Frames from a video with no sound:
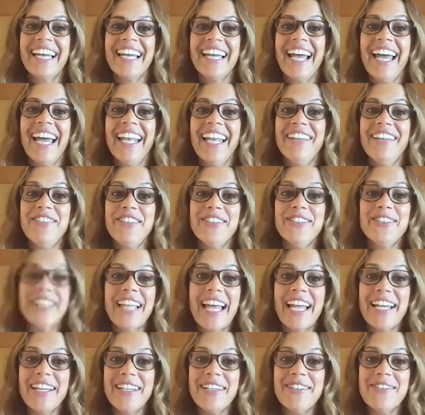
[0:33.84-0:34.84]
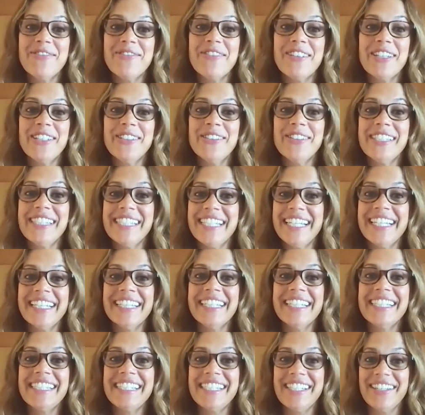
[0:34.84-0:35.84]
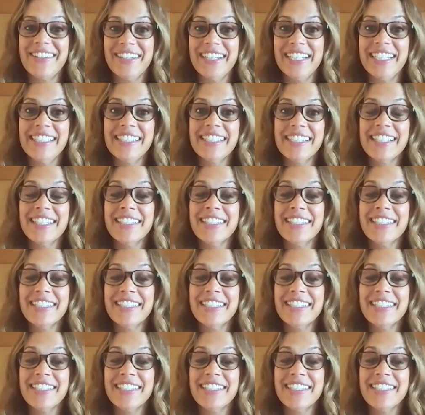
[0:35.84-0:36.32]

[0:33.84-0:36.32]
And if you like what you see in this series,